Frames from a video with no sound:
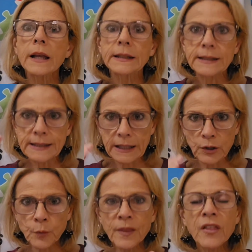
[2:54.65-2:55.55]

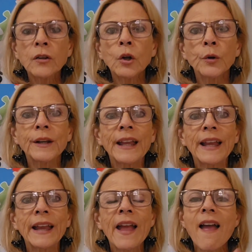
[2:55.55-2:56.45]
continuing the
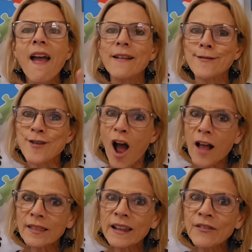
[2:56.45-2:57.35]
learning,
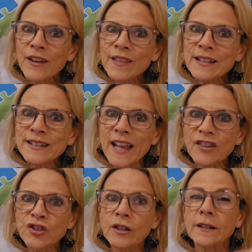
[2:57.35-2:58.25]
not leaving this
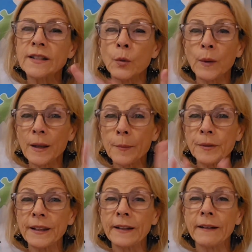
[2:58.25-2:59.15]
session until we
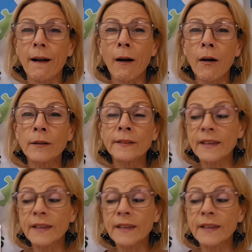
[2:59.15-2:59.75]
completed all